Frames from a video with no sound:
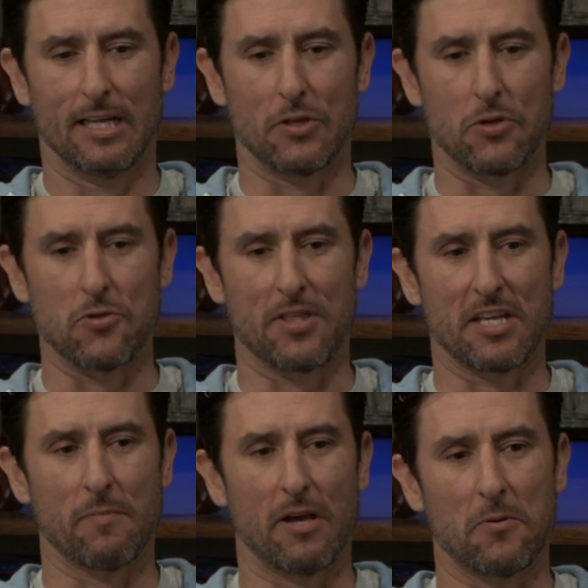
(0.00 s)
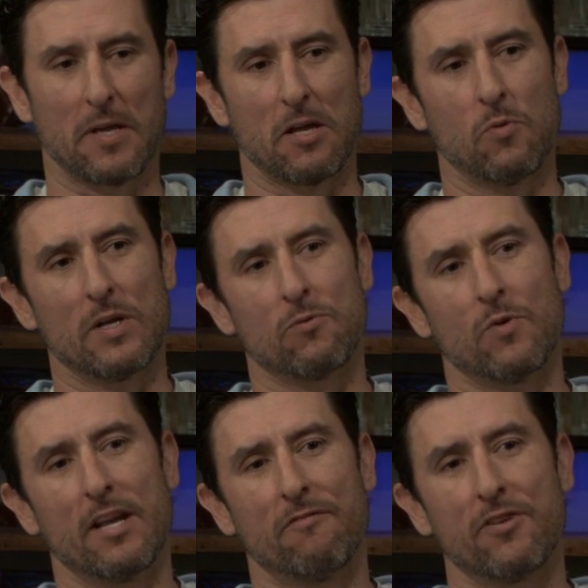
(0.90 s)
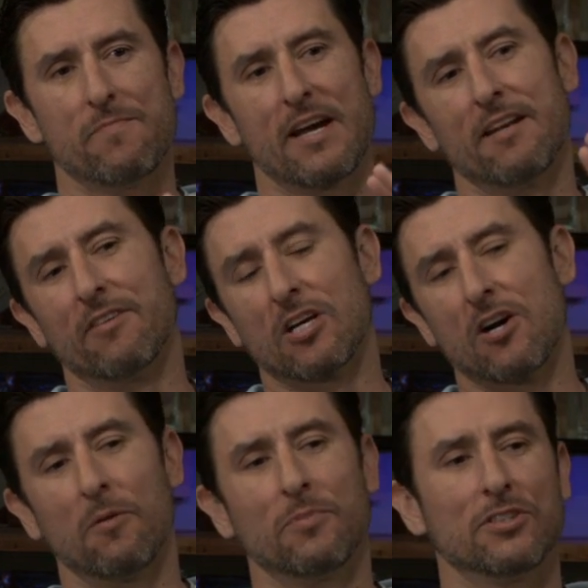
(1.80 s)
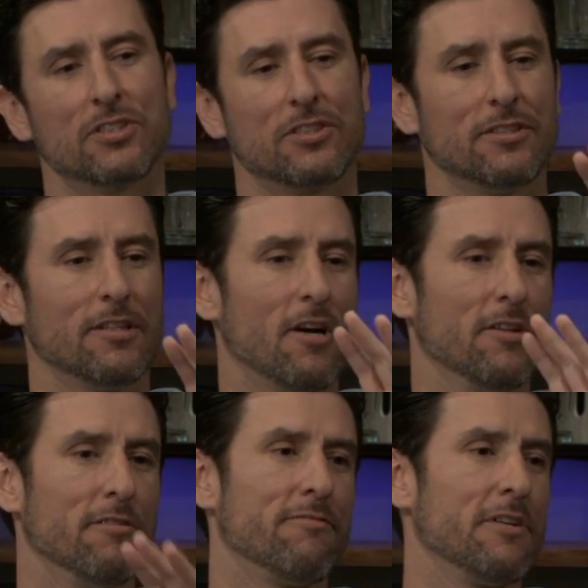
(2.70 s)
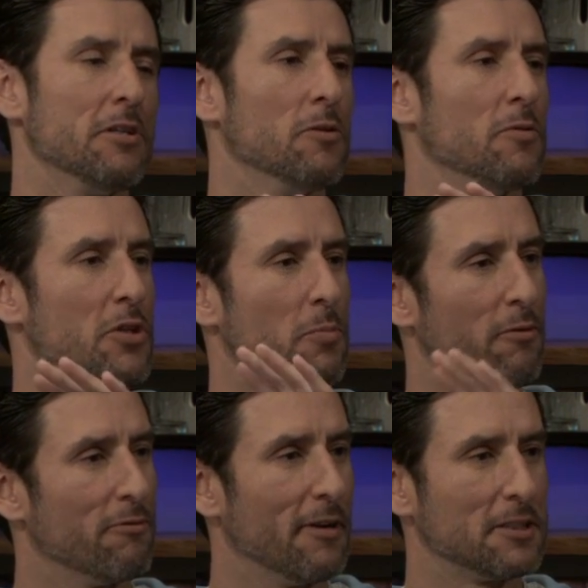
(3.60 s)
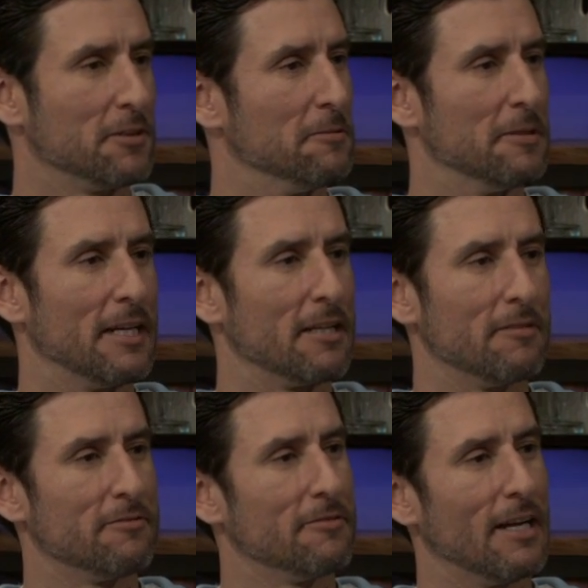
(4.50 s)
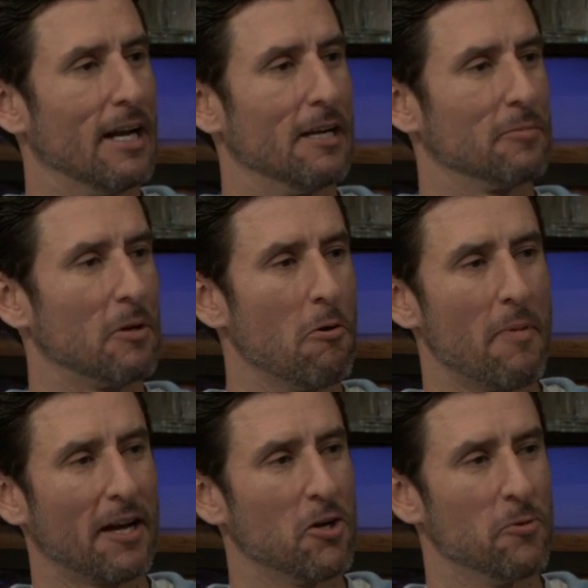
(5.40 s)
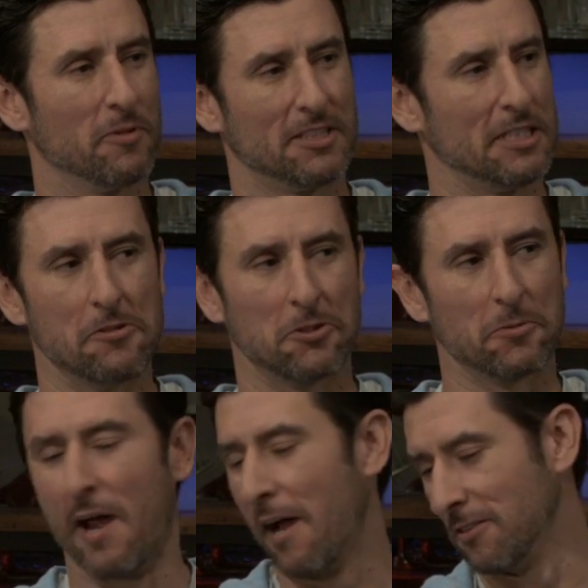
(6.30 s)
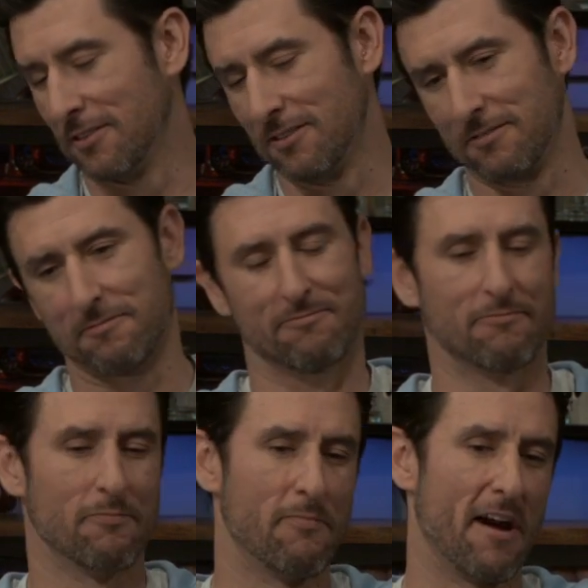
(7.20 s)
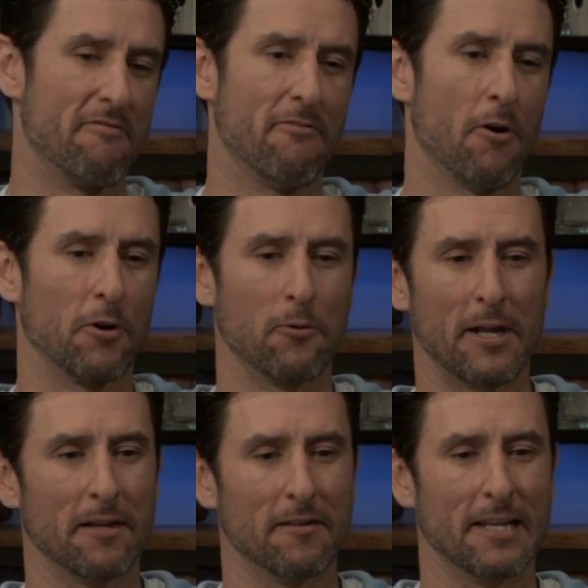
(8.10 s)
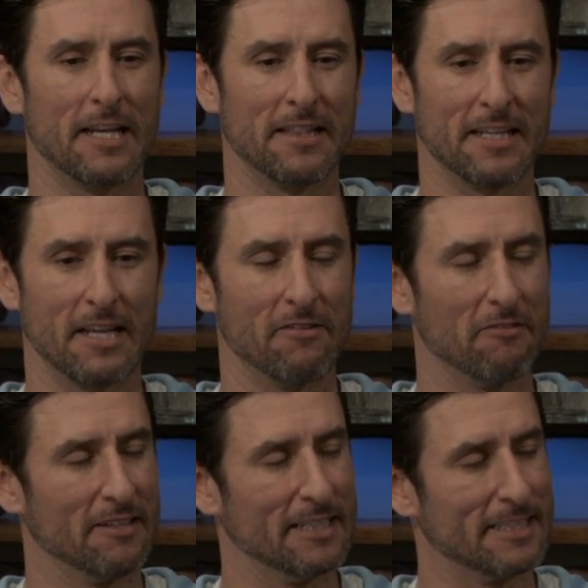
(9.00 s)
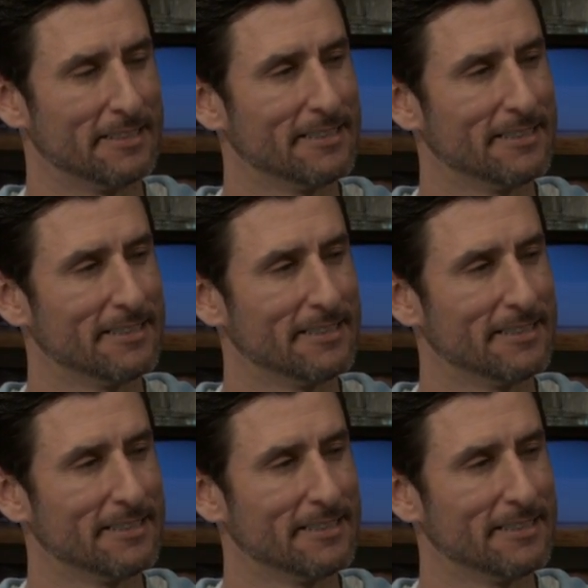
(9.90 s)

you know, you think about okay, whatever you might have accomplished on the field in your professional life, um, going back home and seeing their smiles is by far greater than anything I've ever done.